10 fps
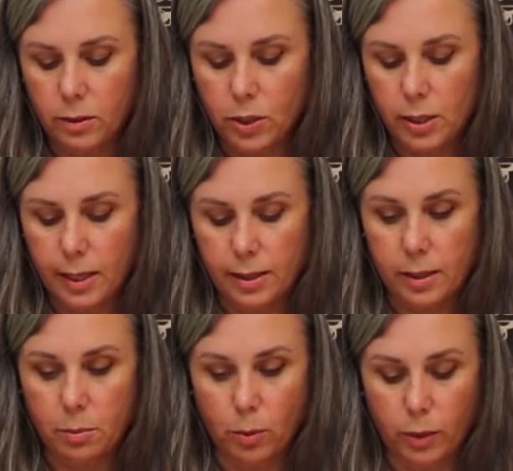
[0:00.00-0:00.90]
just that
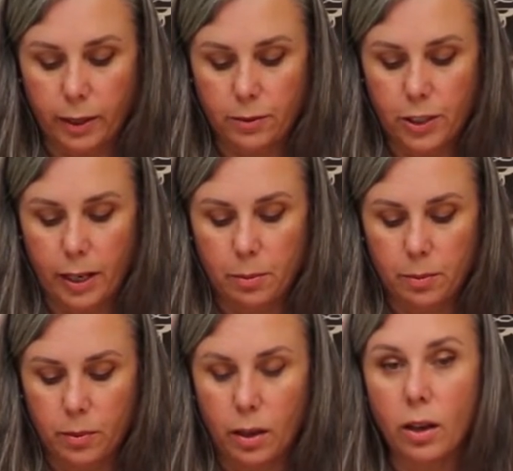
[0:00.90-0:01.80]
simple leaf shape.
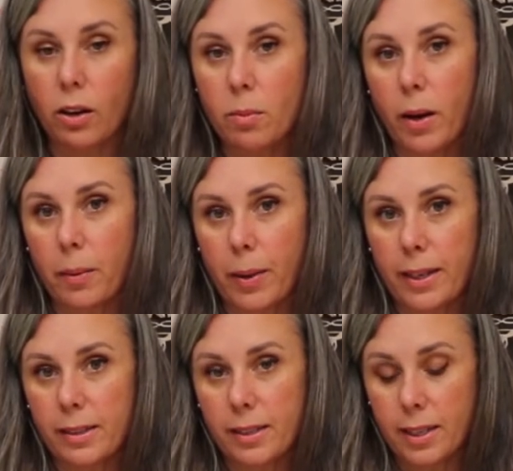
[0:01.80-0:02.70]
A lot of my
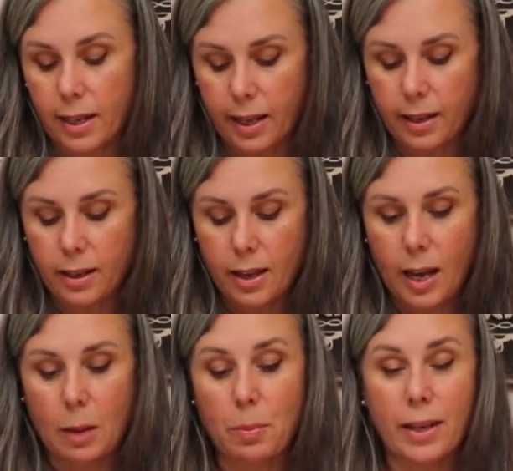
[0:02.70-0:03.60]
patterns today
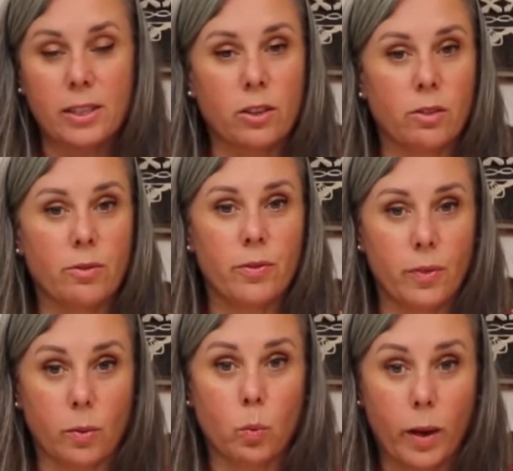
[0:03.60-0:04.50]
are based on
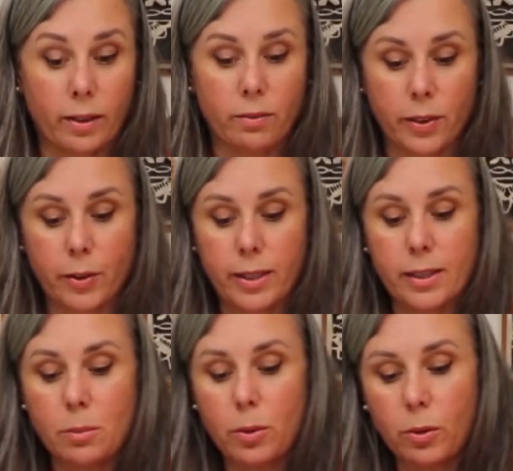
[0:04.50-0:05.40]
one very
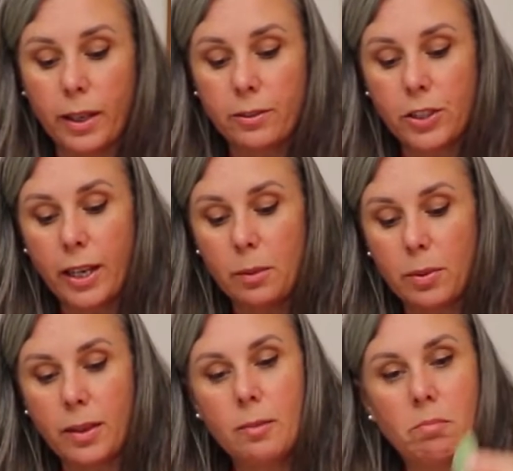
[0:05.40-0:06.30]
simple leaf shape,
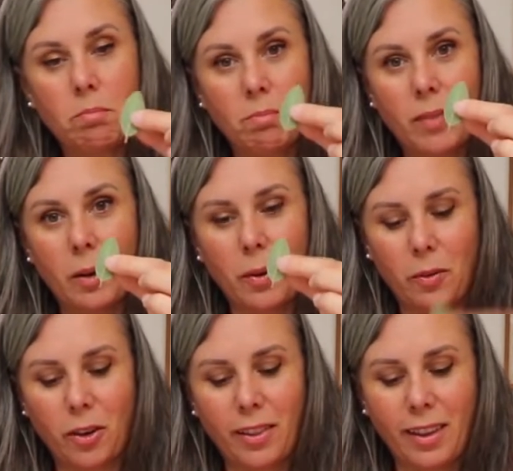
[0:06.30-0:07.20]
that one
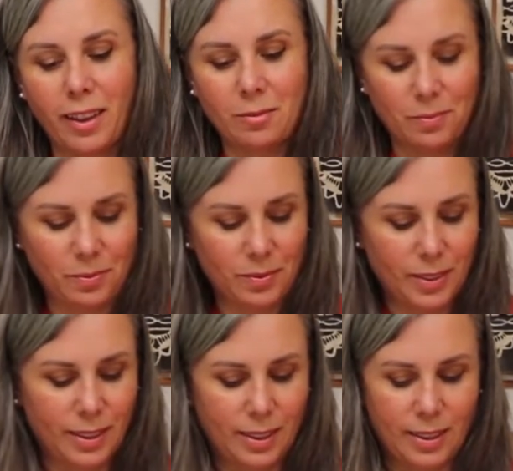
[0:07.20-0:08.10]
right there.
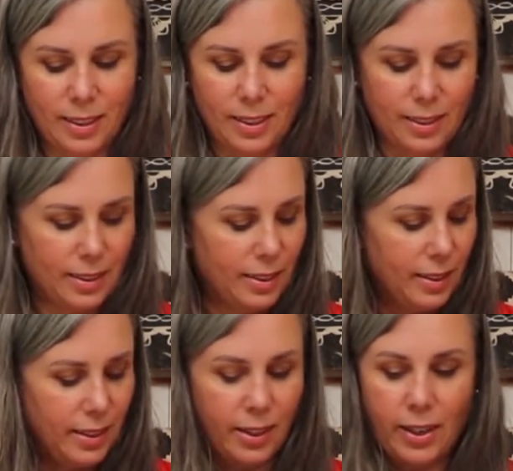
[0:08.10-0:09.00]

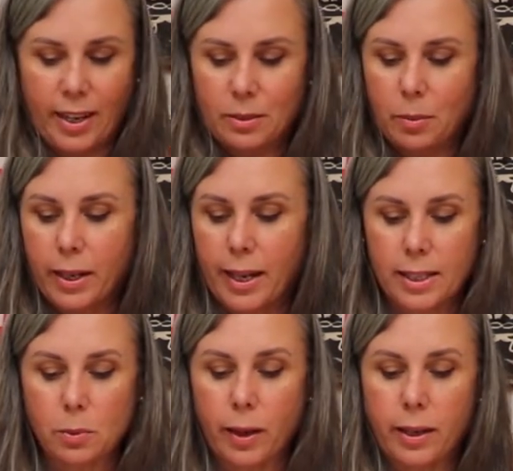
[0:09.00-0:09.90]
Alright, my
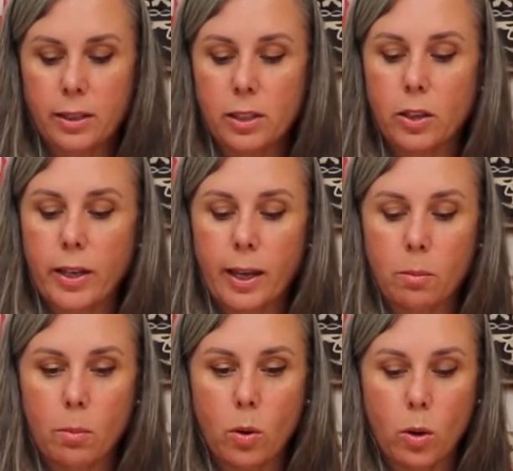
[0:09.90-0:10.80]
next one is
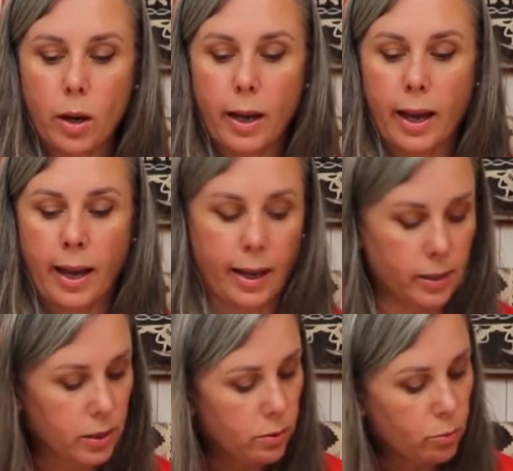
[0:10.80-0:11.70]
looking more
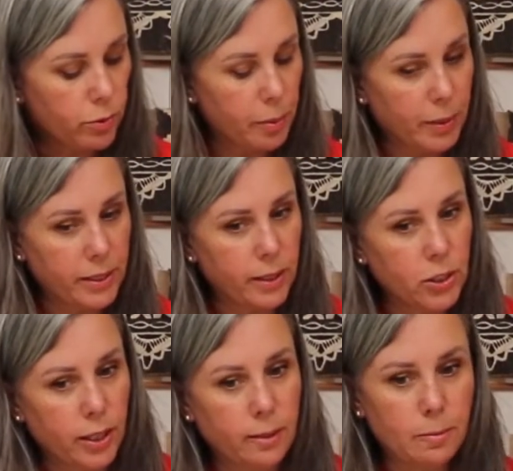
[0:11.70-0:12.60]
at
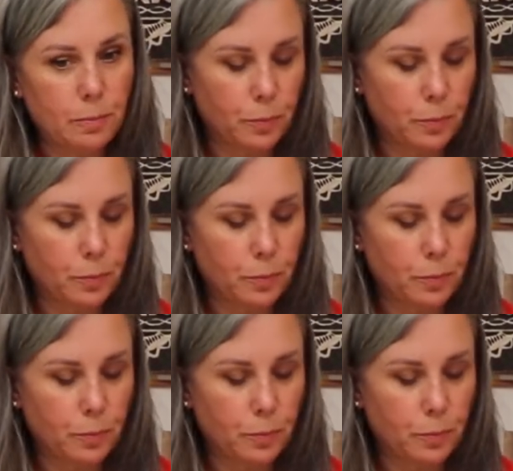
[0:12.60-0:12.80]
repetition,